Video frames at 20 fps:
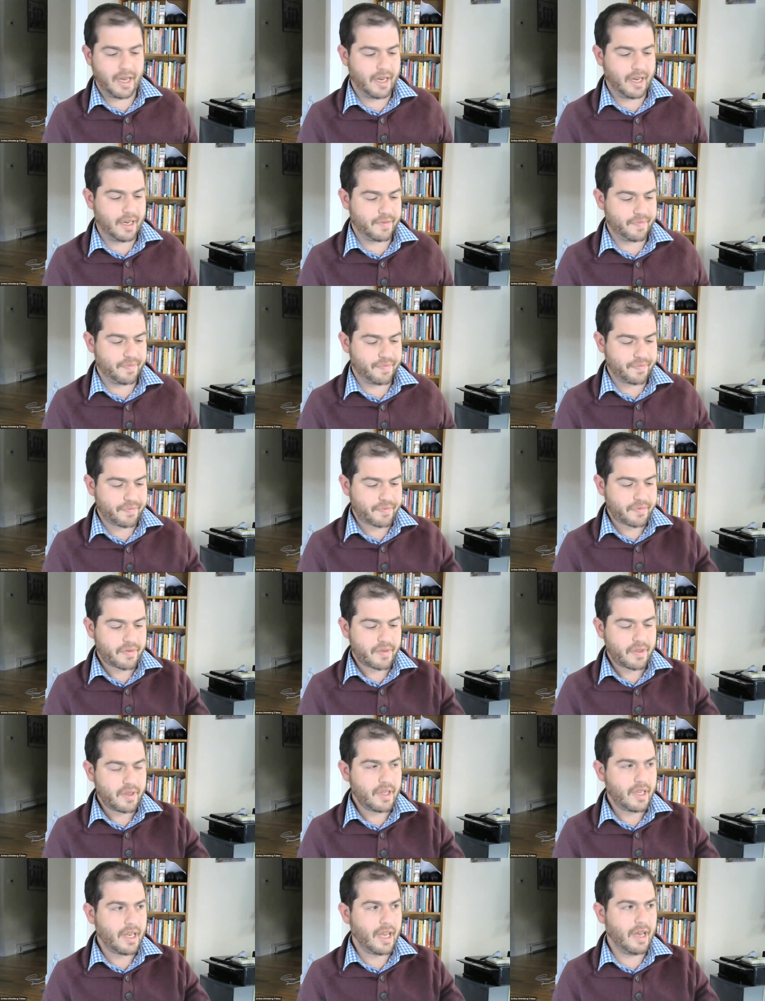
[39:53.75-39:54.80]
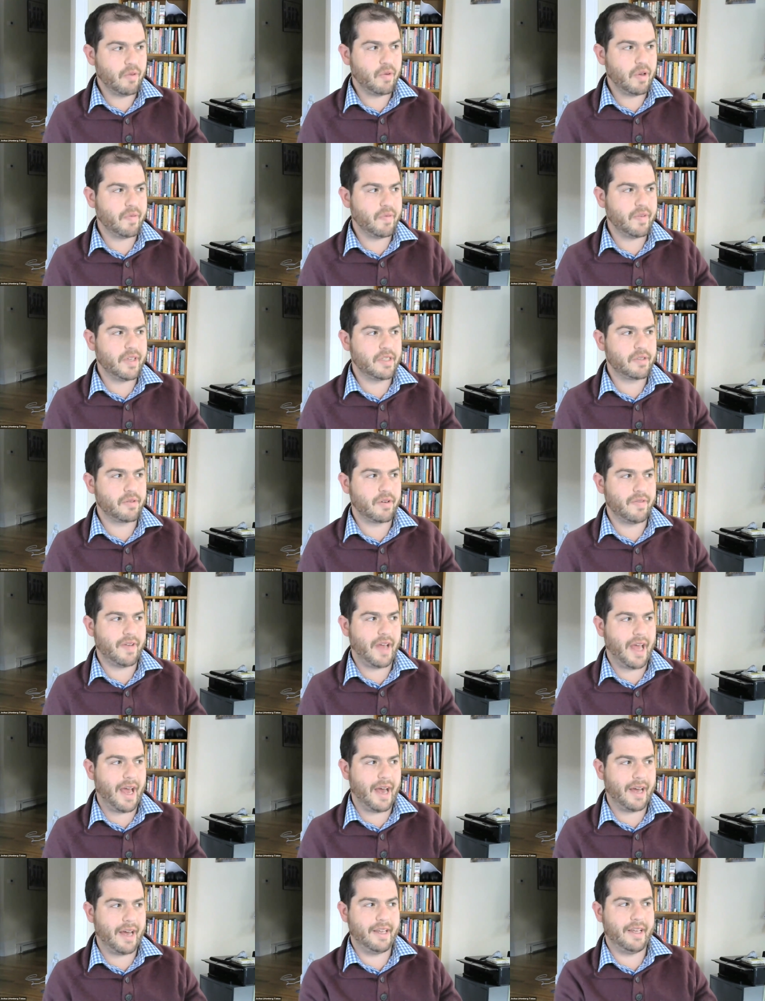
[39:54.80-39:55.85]
Um, and we've been sort of
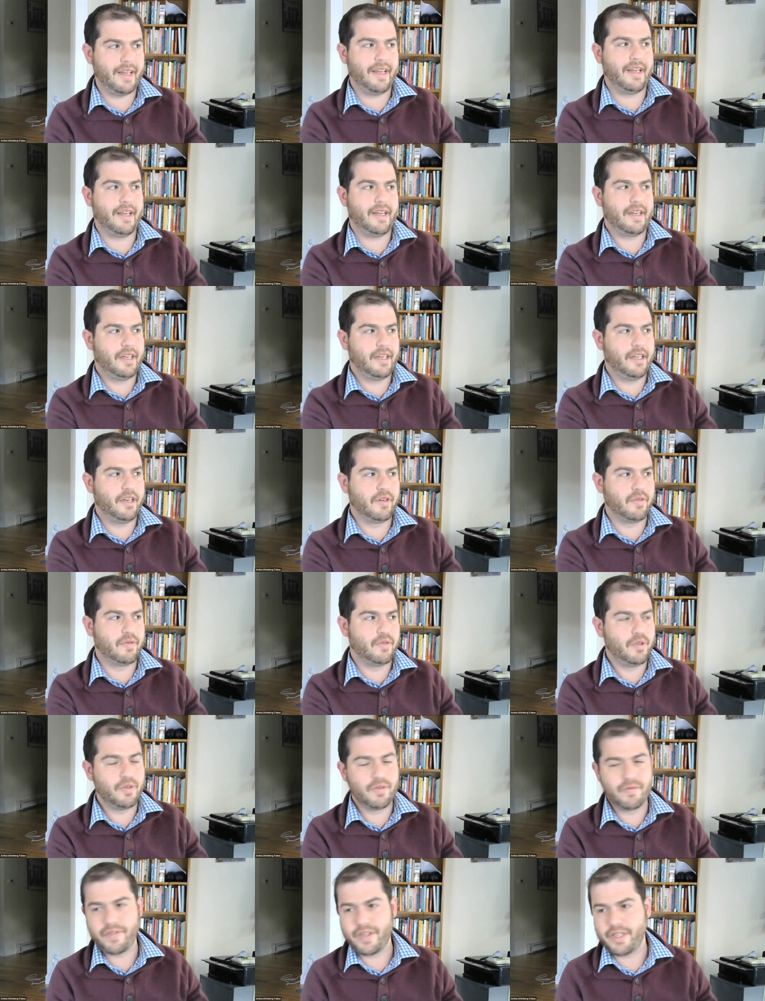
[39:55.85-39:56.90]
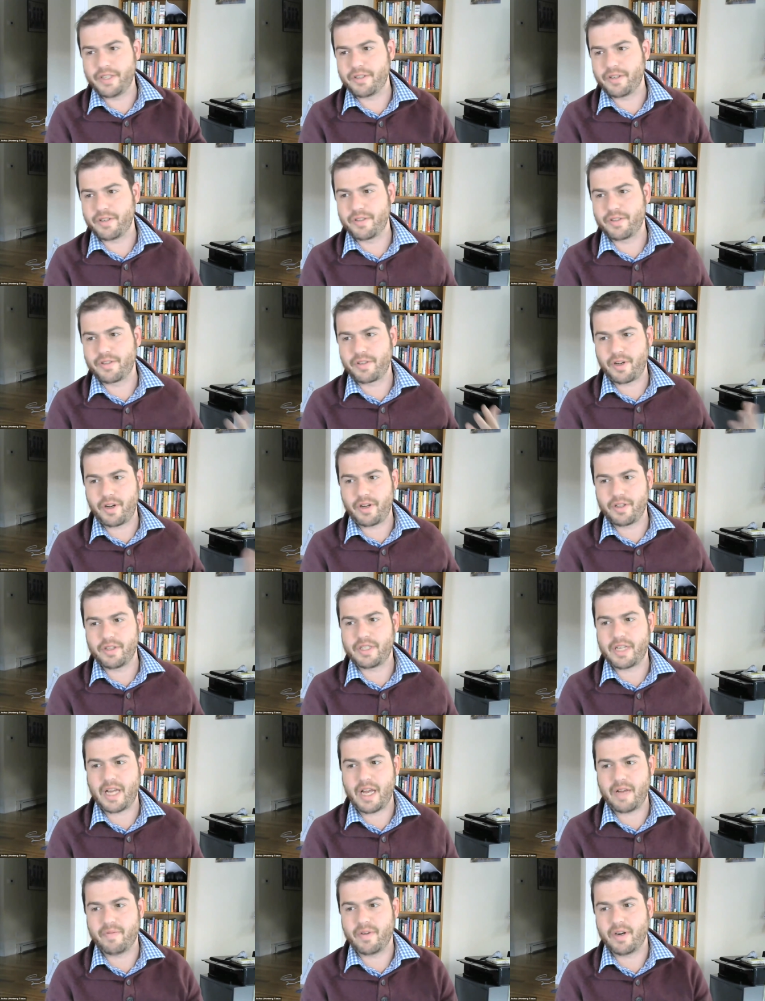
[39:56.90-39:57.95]
adding, you know, new features all the
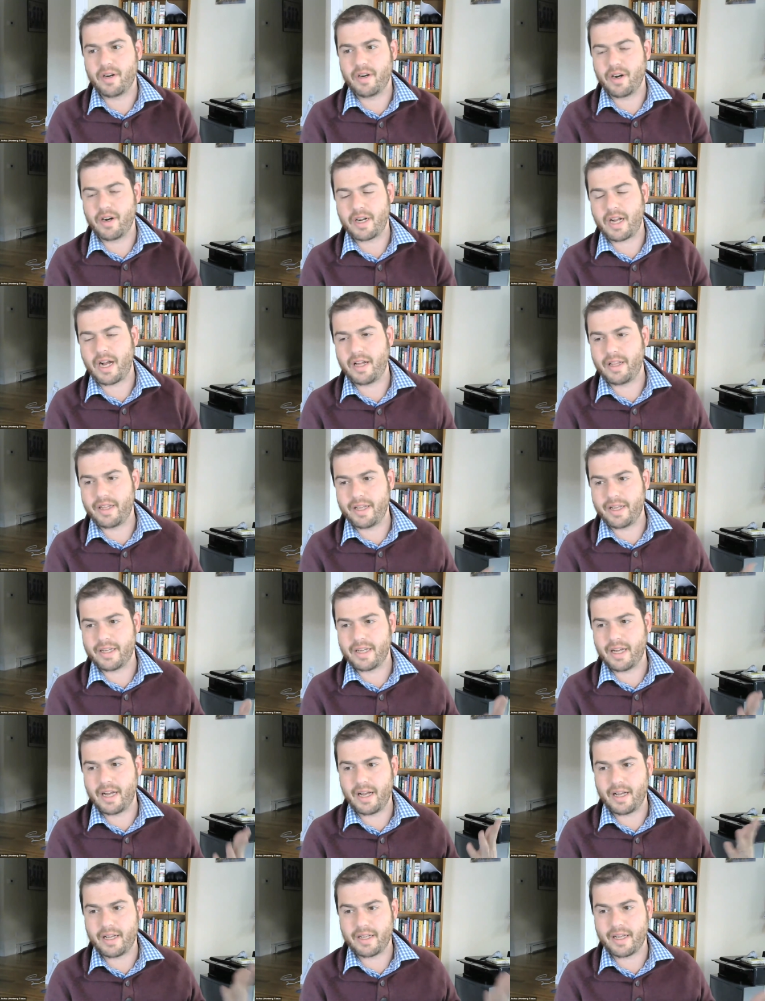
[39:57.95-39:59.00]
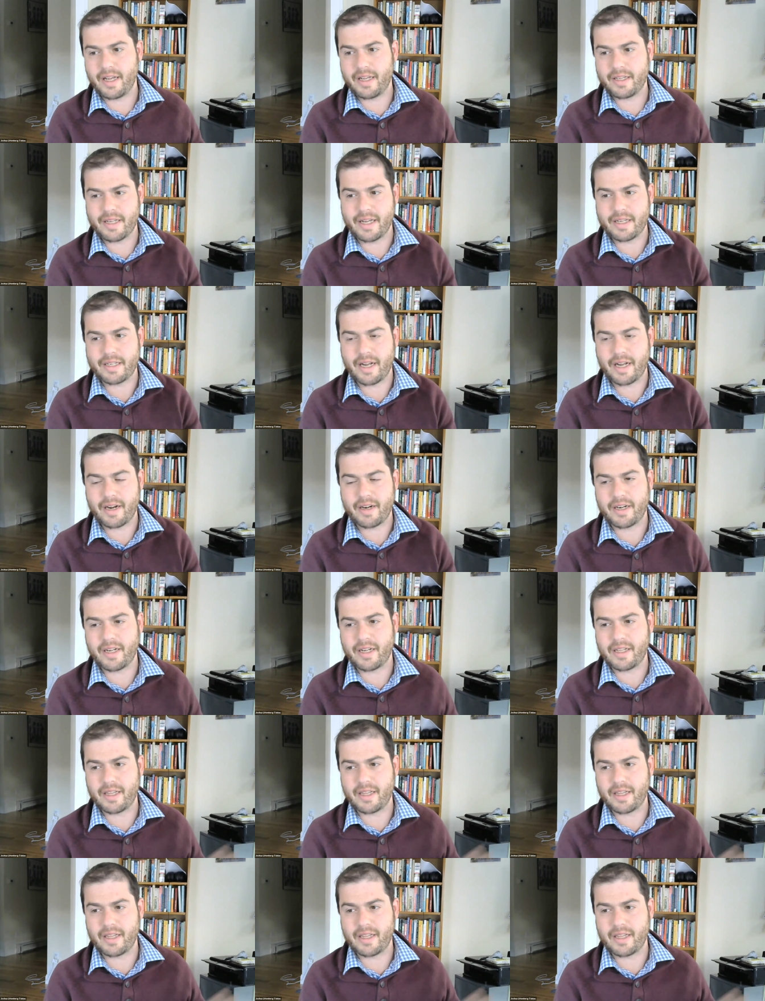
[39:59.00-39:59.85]
time. Our, our colleague uh, Garron